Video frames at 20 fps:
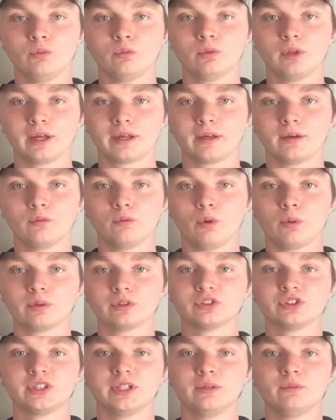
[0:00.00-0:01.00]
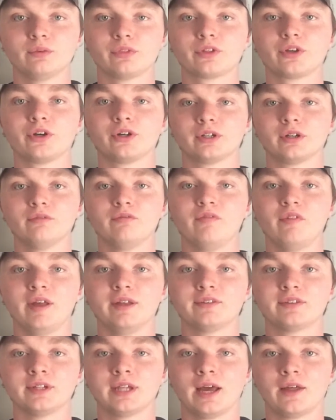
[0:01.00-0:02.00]
like what we're seeing with current
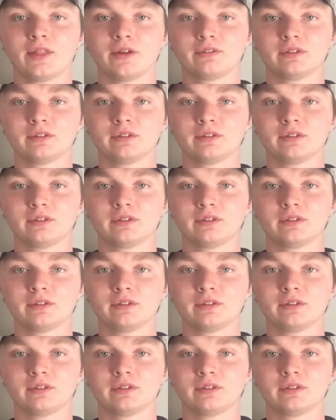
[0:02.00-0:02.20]
events and how they